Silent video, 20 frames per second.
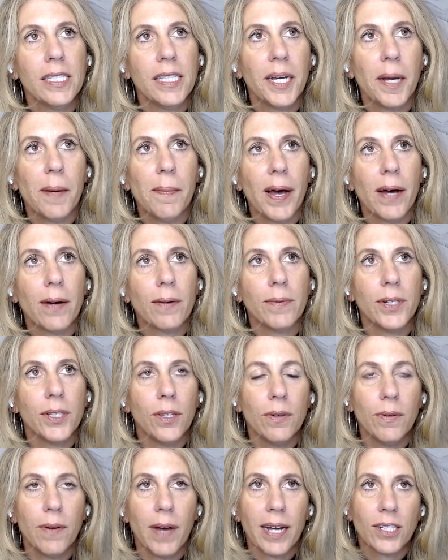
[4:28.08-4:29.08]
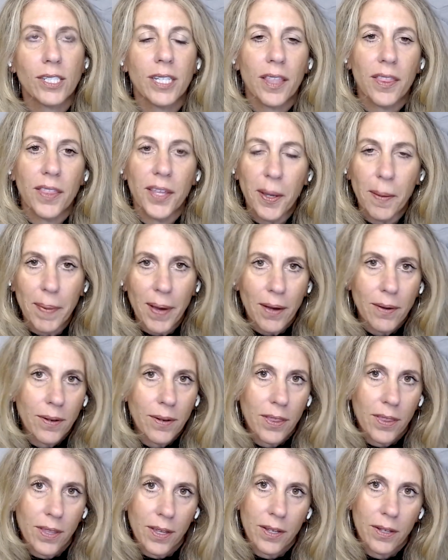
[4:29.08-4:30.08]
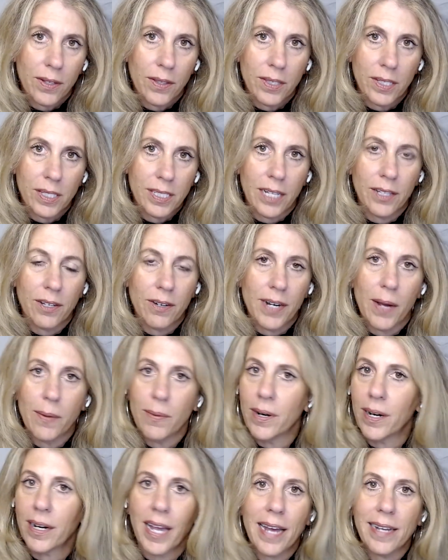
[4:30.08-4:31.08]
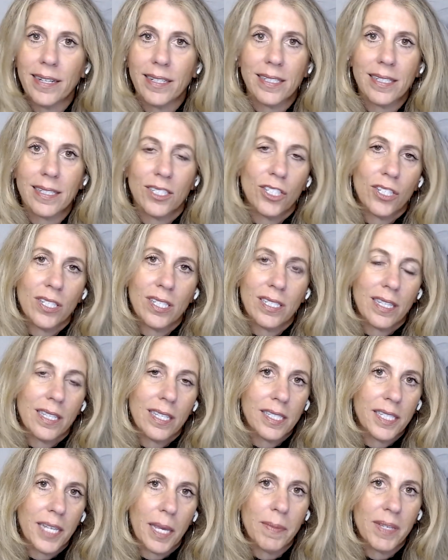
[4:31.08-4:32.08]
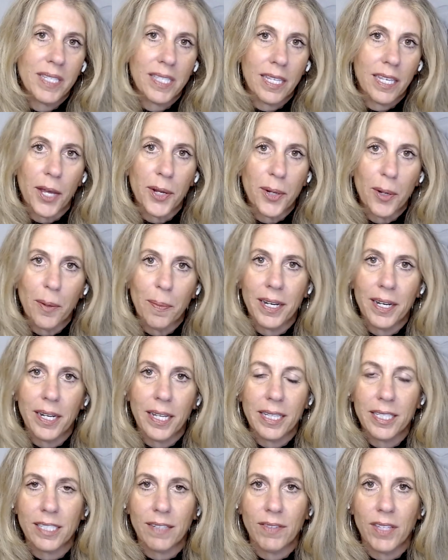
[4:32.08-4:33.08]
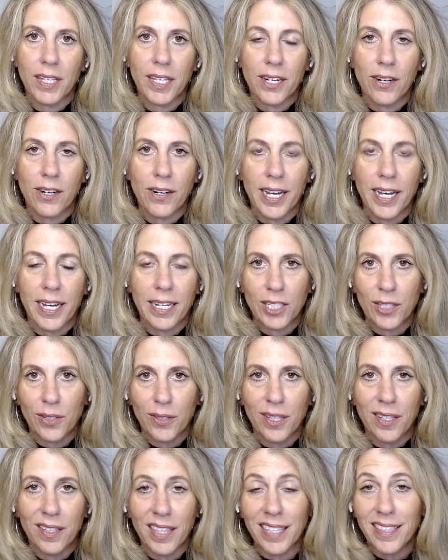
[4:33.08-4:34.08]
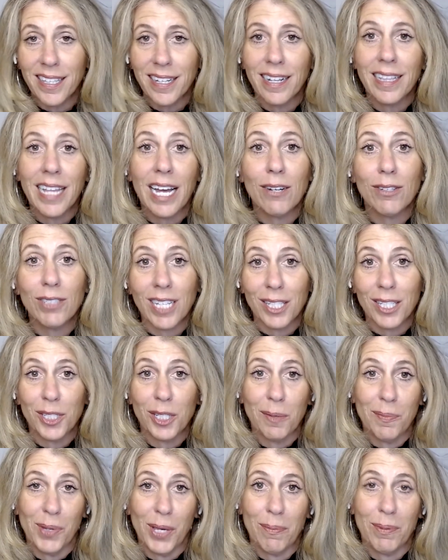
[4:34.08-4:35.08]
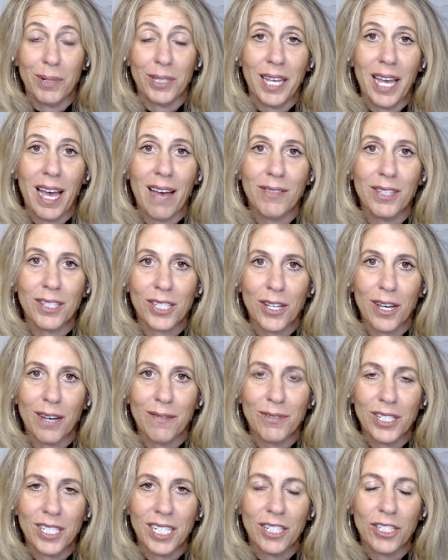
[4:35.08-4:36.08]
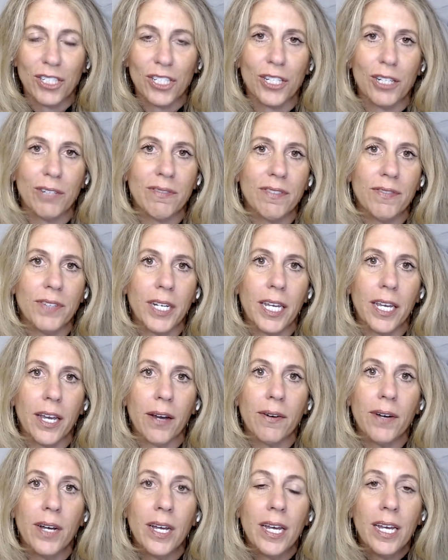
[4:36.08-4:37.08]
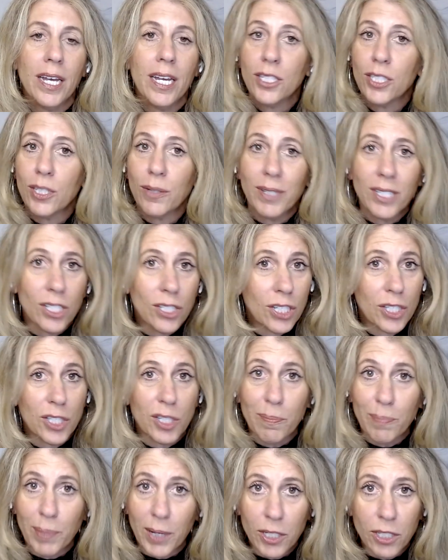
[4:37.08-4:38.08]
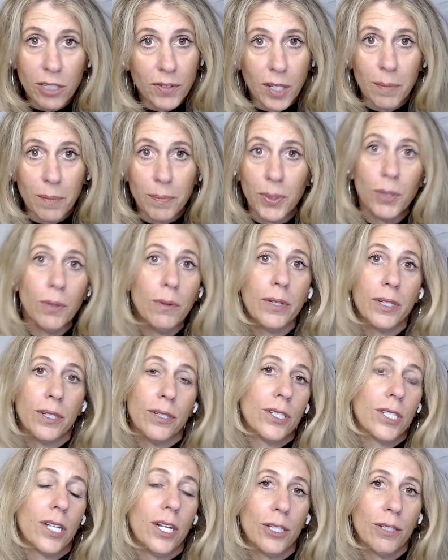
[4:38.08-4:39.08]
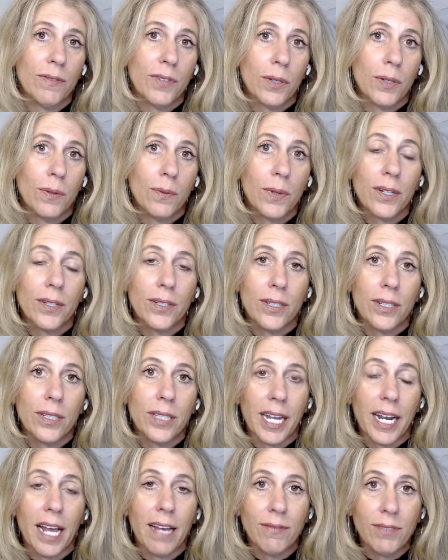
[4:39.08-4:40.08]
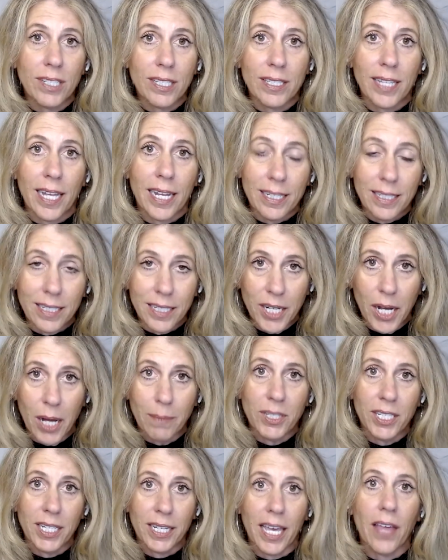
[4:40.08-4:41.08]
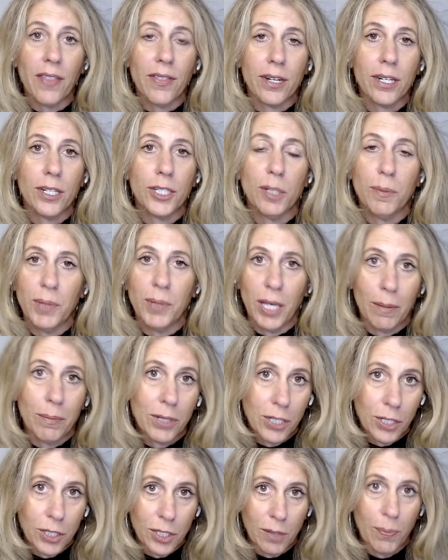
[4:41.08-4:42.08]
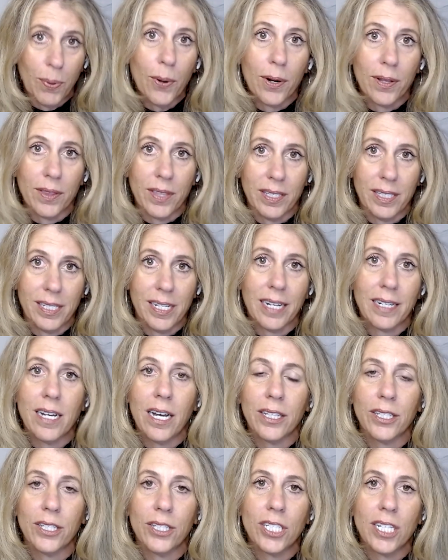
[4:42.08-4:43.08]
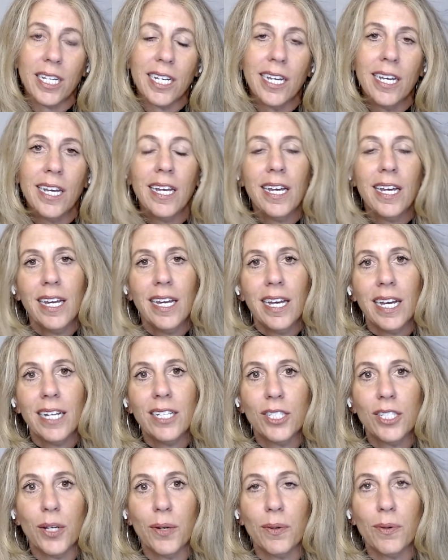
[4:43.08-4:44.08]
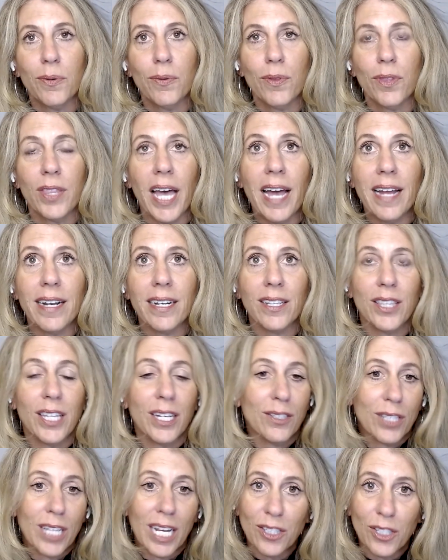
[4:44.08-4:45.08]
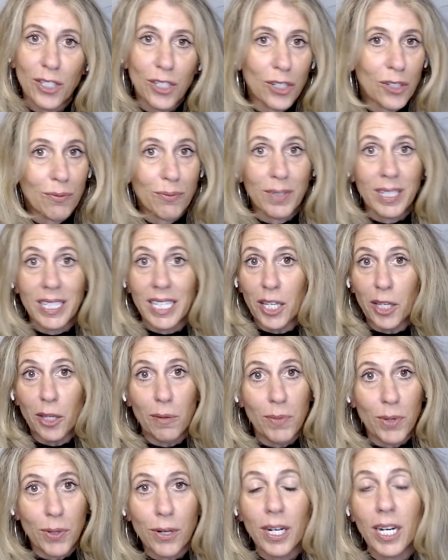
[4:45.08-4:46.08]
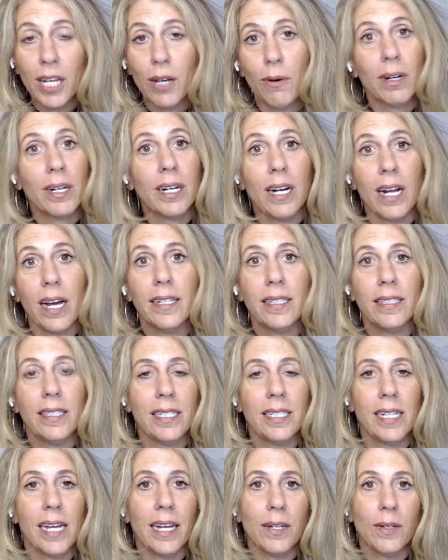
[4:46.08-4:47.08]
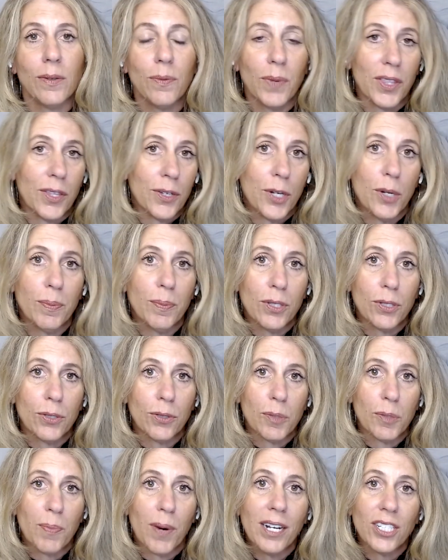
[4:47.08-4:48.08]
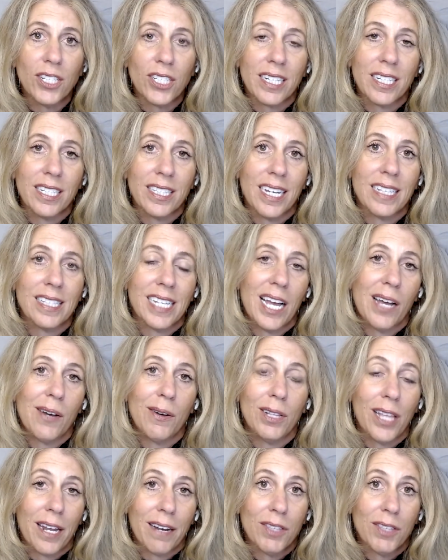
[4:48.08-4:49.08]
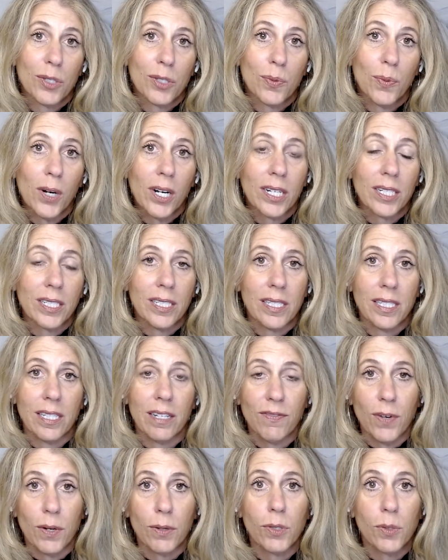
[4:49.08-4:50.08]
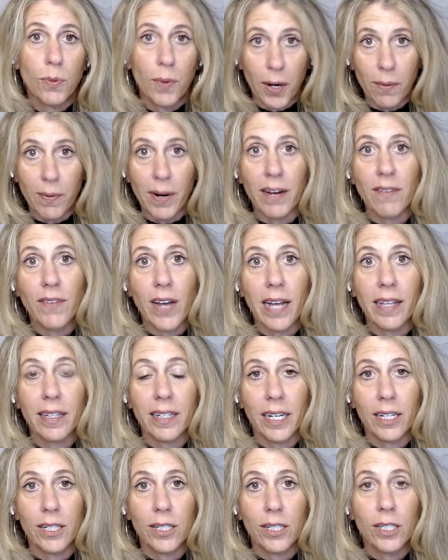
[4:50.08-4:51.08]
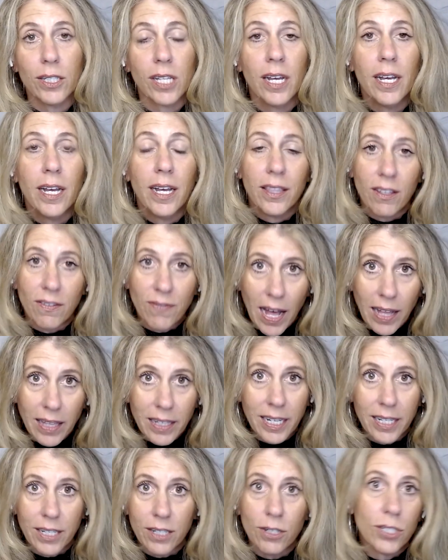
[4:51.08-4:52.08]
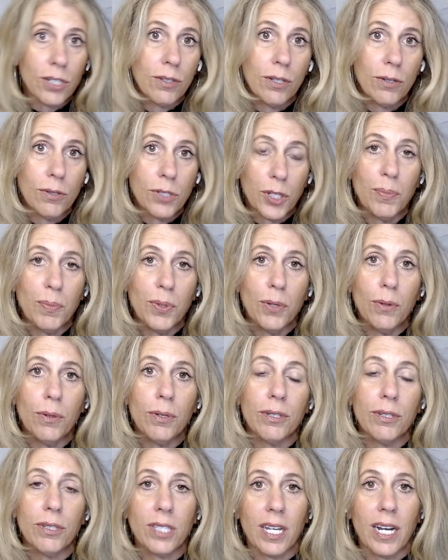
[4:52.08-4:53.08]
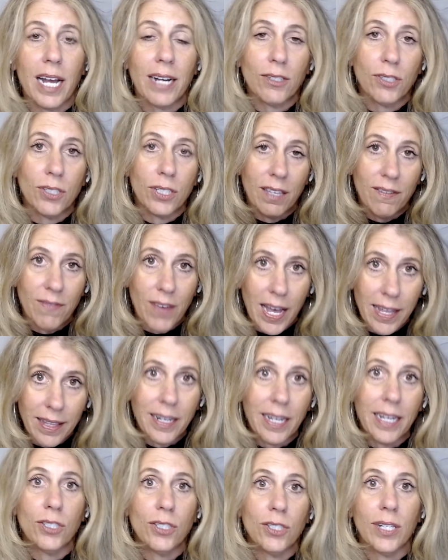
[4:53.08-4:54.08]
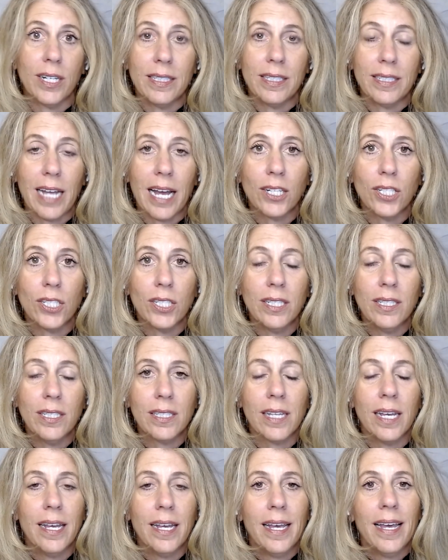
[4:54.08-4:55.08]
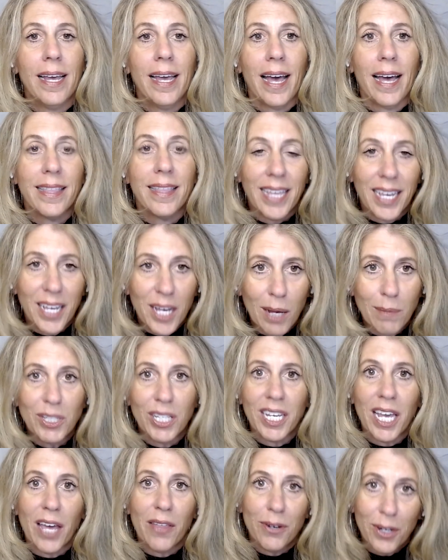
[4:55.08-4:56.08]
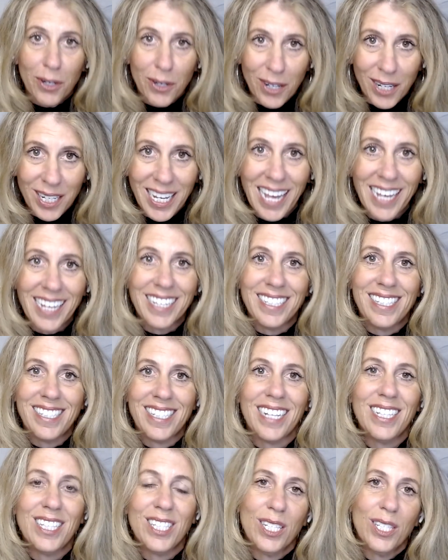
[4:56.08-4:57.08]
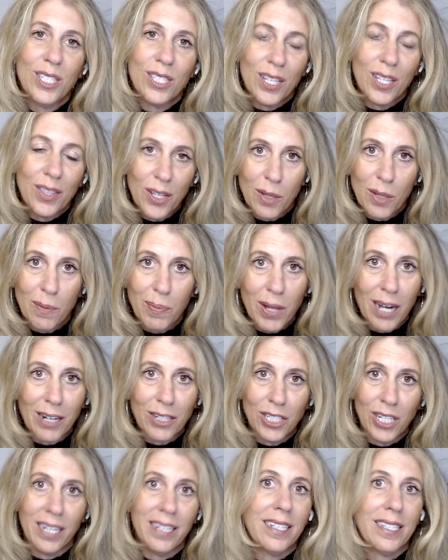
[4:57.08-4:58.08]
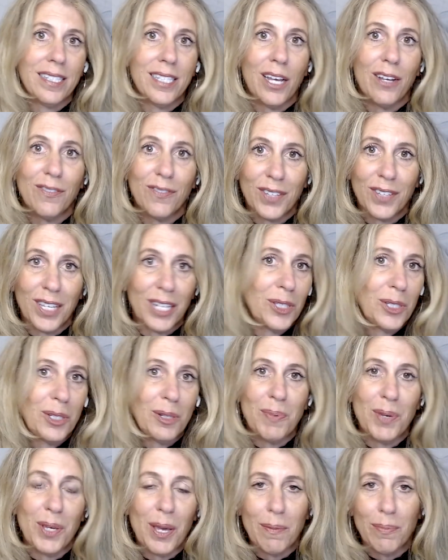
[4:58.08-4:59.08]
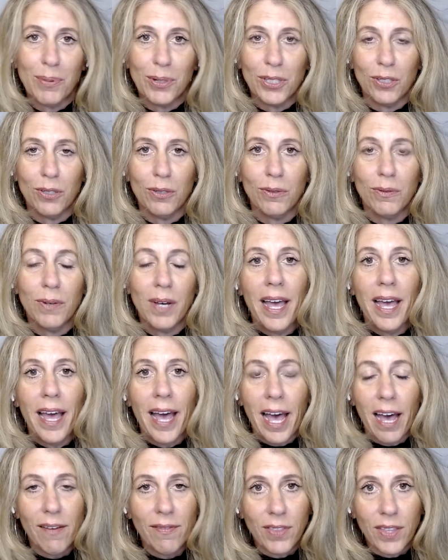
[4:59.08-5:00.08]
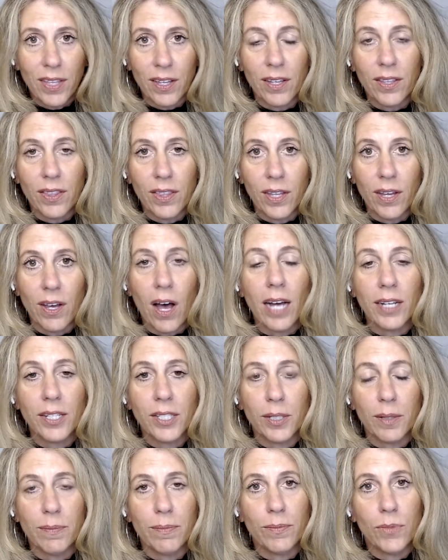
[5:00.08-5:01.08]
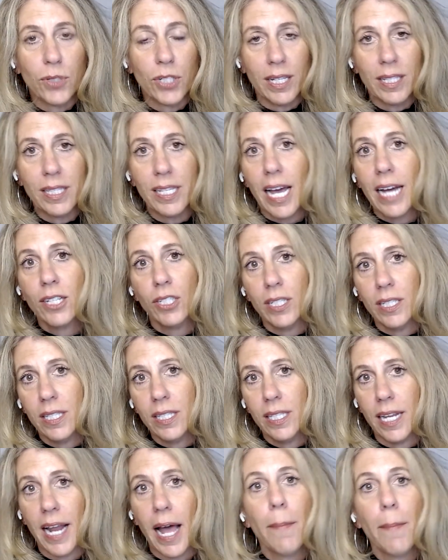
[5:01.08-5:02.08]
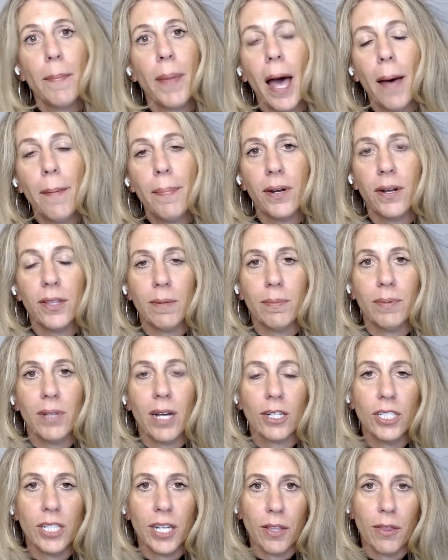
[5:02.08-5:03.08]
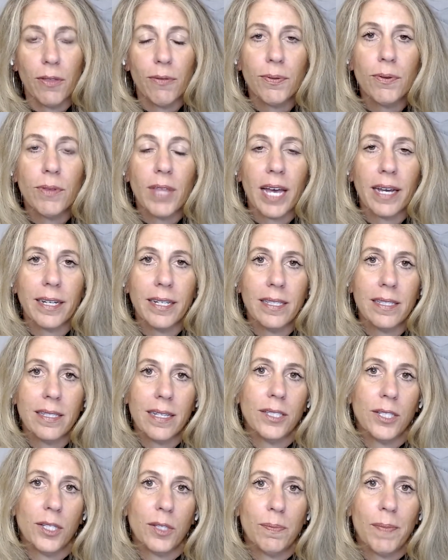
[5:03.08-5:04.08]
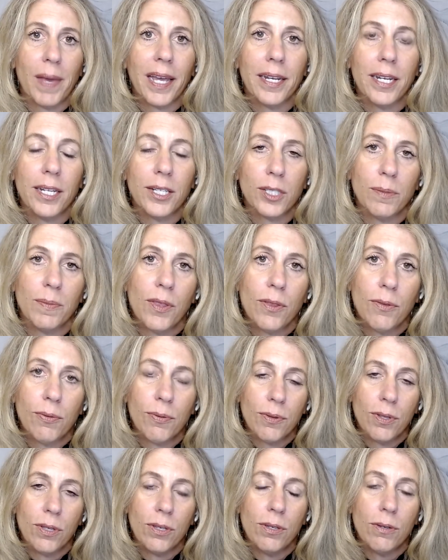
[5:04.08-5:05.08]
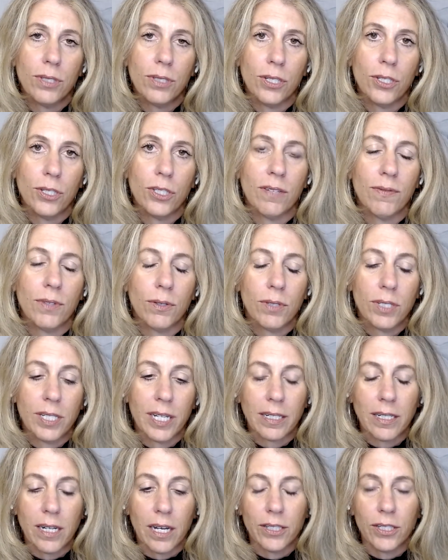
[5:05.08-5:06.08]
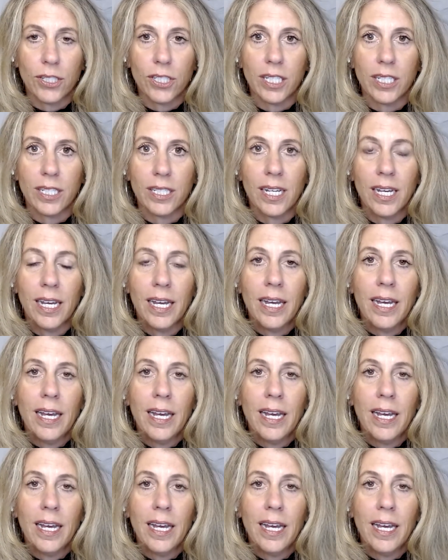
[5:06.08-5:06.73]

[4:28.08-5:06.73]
thing about when you actually think about the Stellar network as just the same as the underpinnings of the internet. So the thing that allows us to be able to have this conversation over video. So it's just a bunch of computers all over the world that have decided to come together to be able to support this technology. And so that's just really community organized. And with an open source project, that's how a lot of this works, is that folks want to run validators. The validators are those computers that actually validate transactions. and they come together to create consensus. And then the blockchain itself gets to be able to have the awesome transactions that happen blockchain through that consensus mechanism and through the usage of those technologies.